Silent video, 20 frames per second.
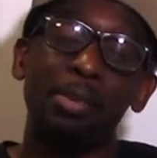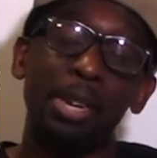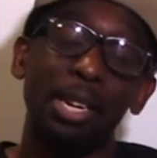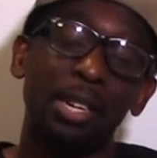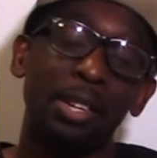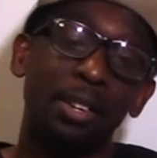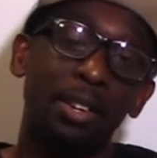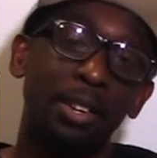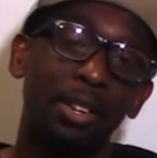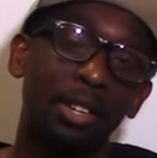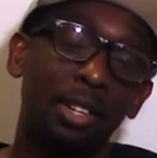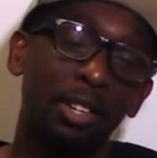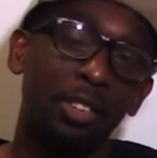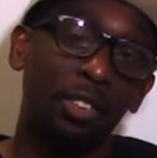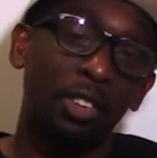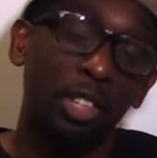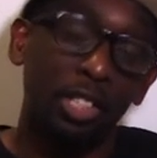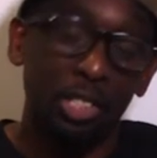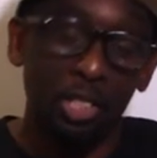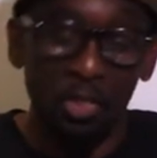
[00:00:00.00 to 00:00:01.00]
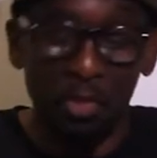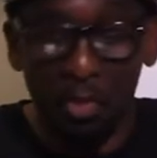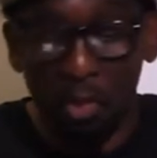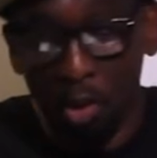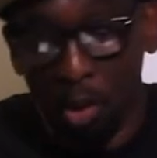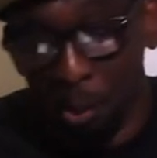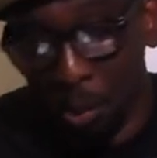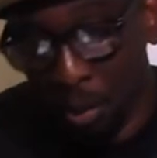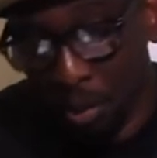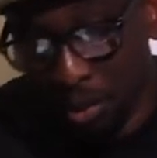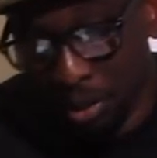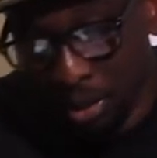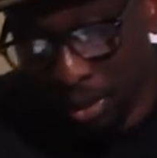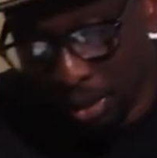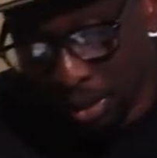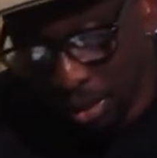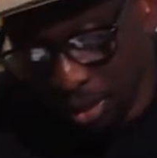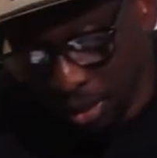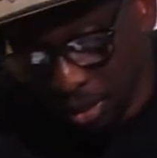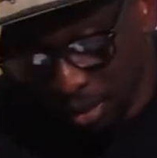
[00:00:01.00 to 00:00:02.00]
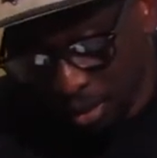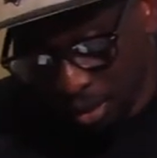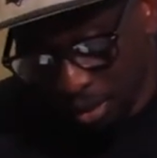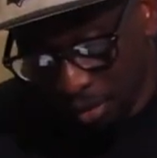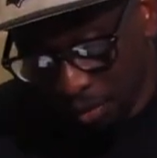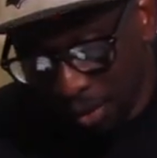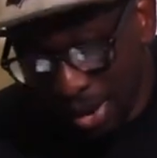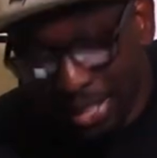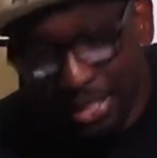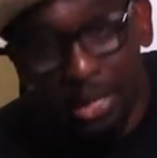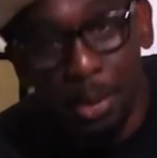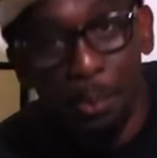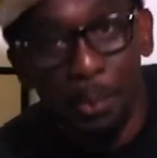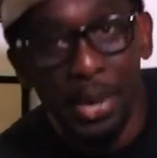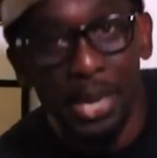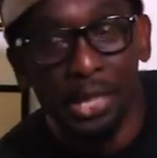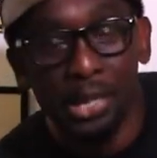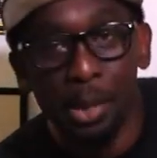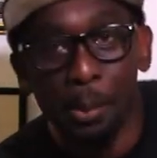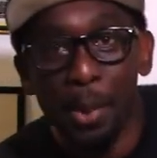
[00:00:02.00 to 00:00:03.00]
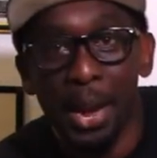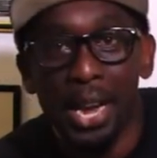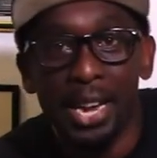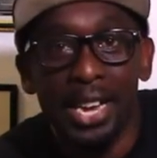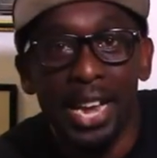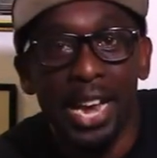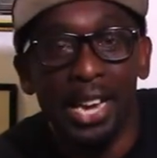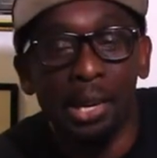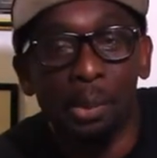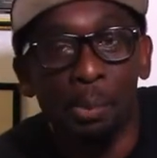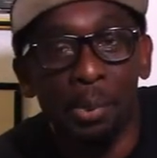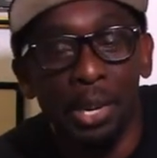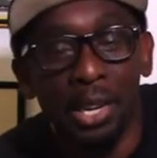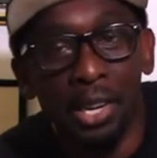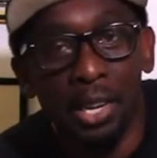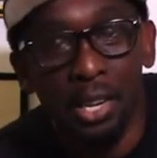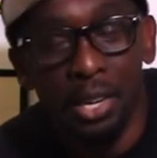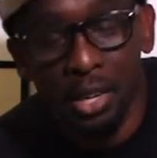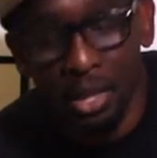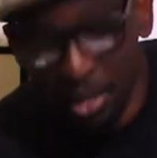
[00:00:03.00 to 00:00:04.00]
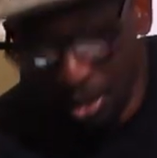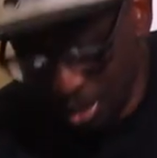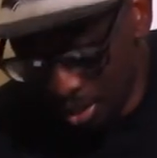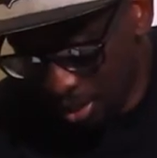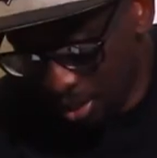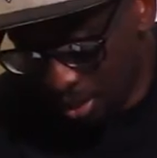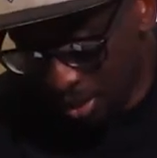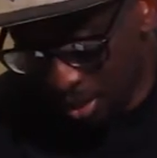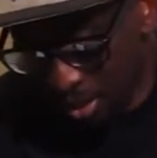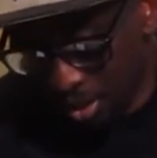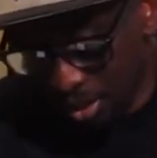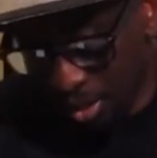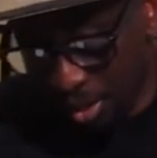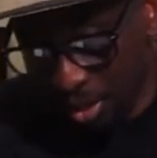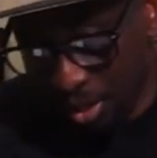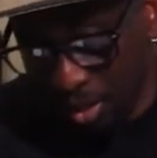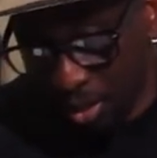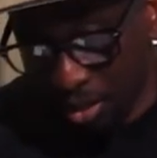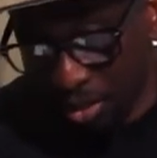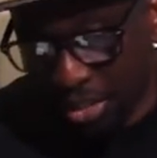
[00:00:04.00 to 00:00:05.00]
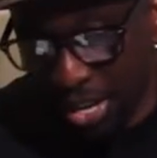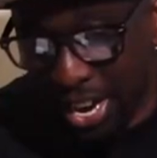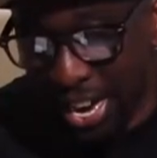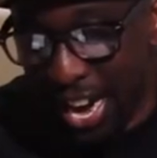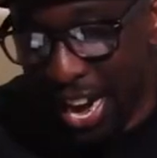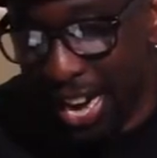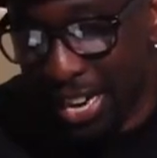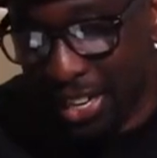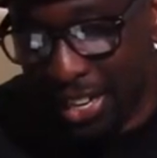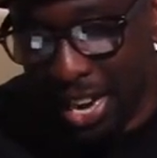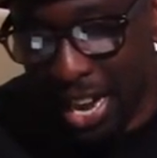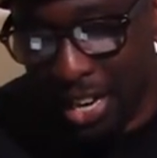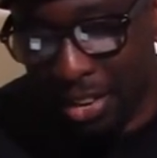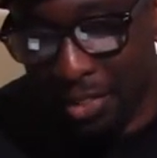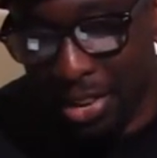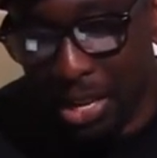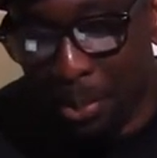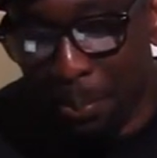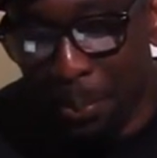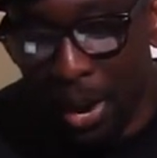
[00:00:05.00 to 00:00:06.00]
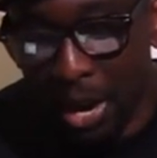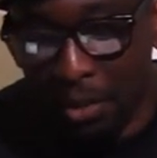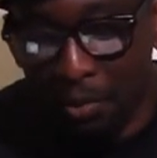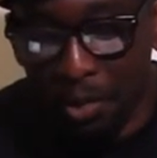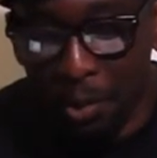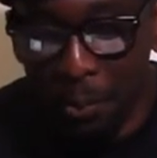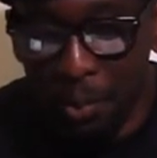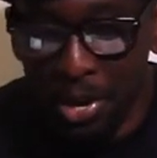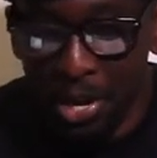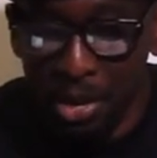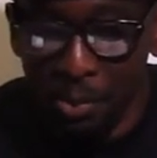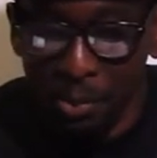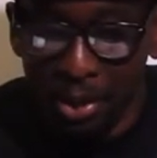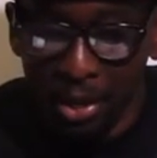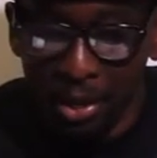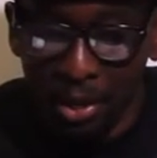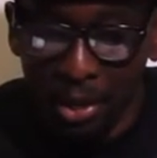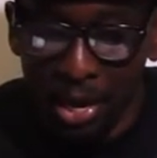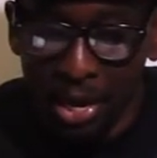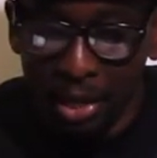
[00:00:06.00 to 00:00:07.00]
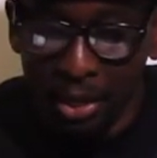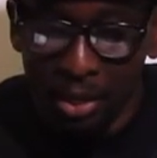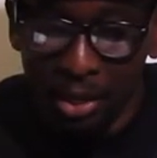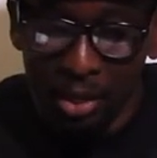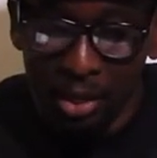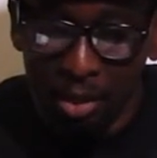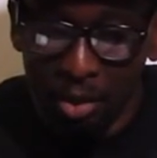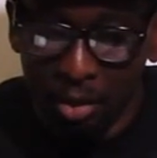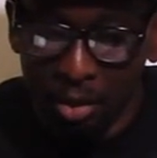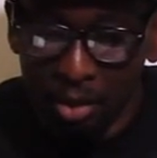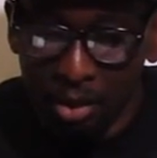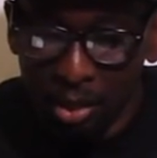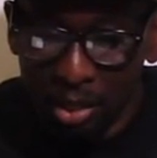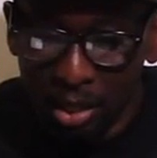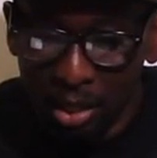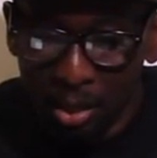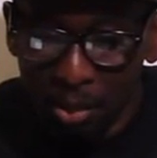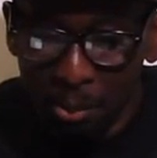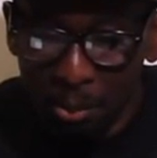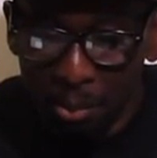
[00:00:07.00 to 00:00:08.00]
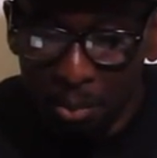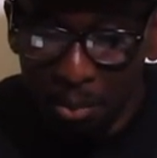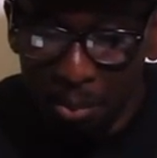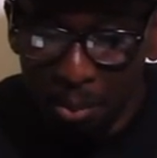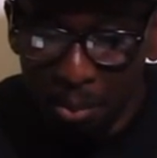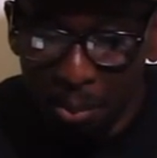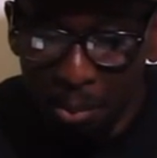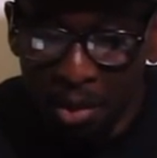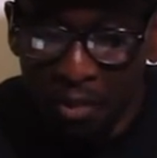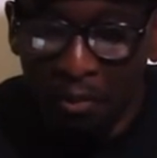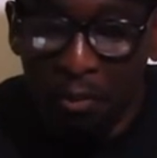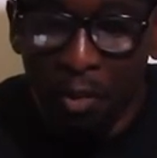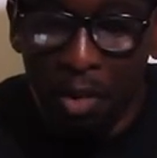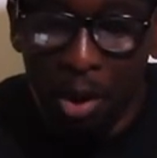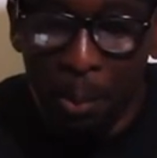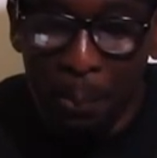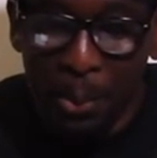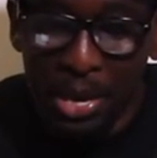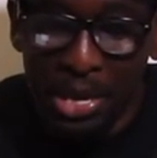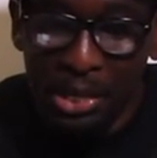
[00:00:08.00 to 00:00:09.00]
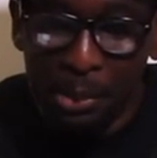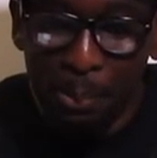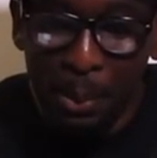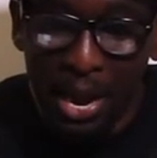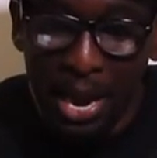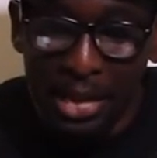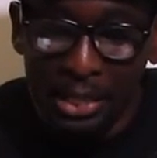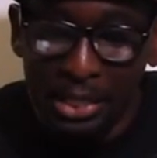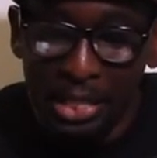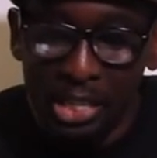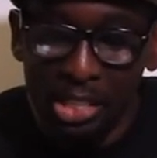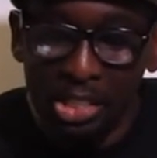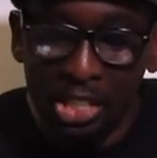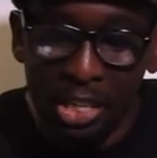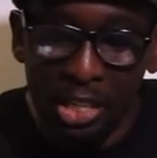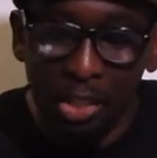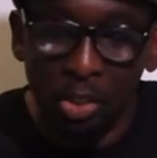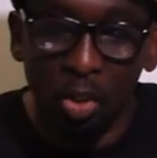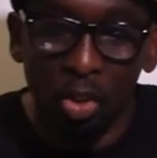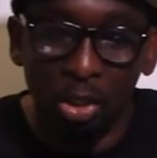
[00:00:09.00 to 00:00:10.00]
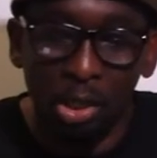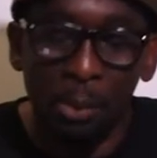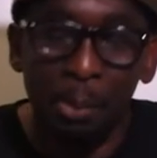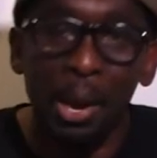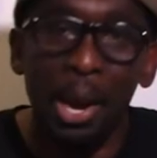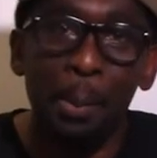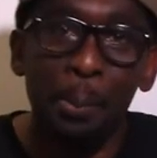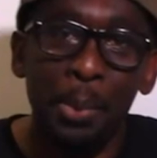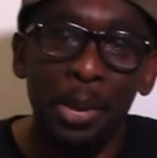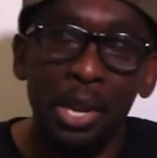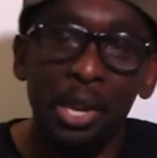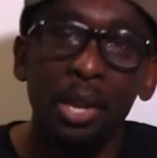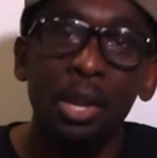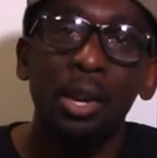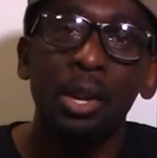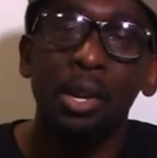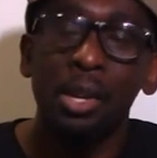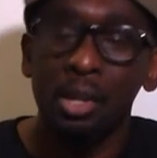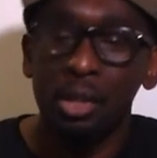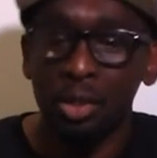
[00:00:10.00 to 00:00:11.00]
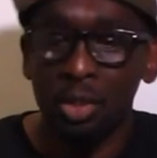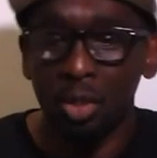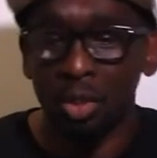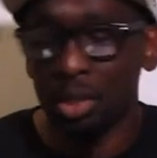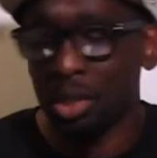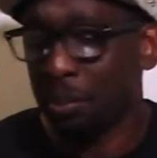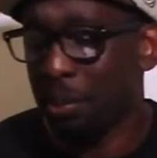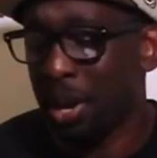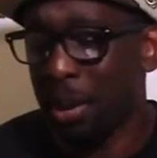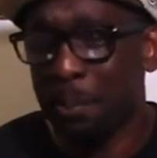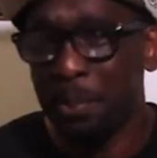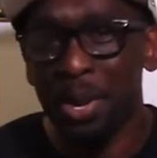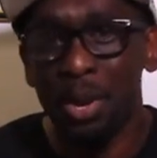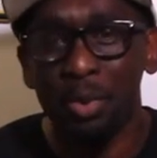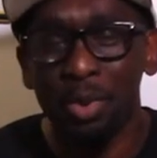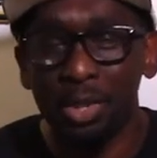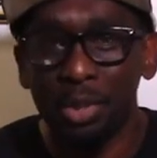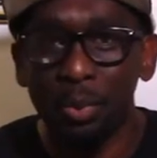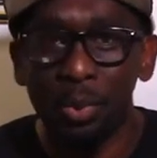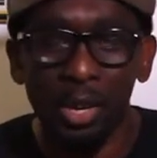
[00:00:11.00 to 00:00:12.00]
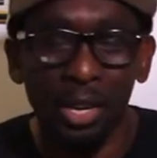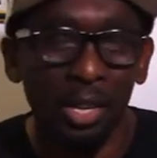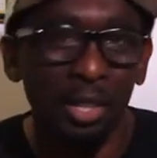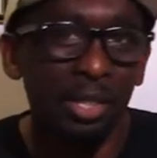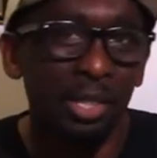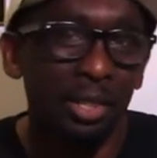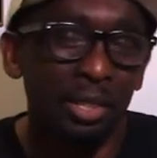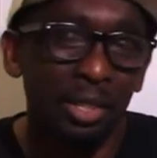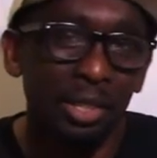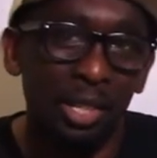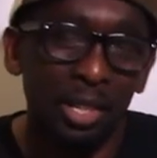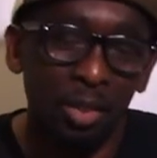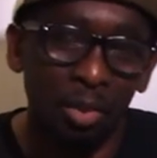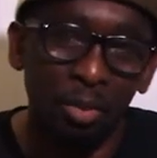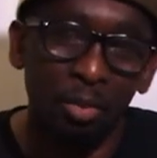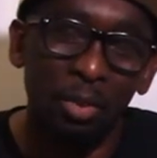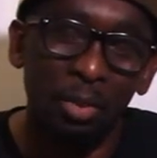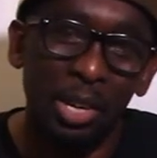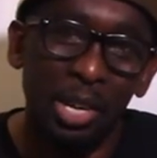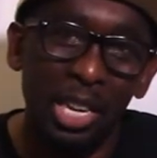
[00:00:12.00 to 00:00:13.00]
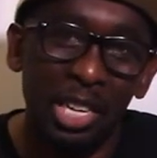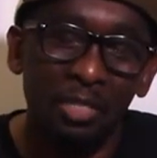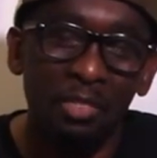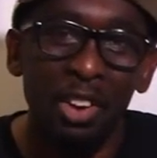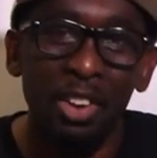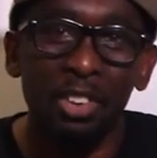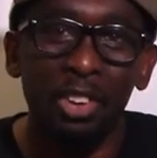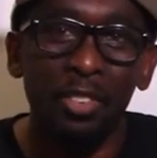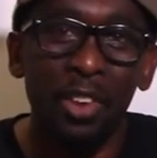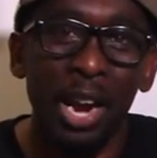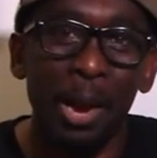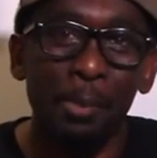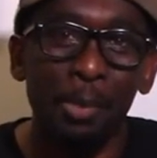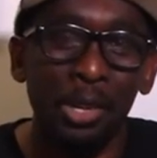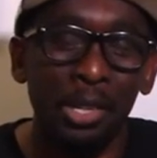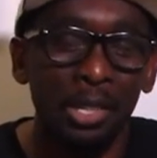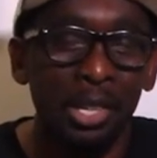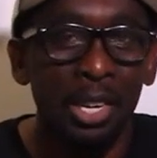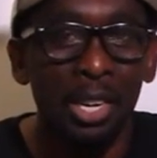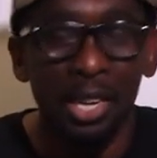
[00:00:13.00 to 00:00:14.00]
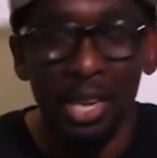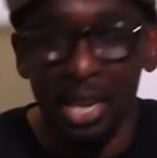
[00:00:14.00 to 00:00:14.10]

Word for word: man. First and foremost. Rest in peace to Bandana P. Jay had a lot of respect for P, man. Like, you know, before P's passing, Jay talked about P, talked about P was one of his, you know, one of his favorite rappers.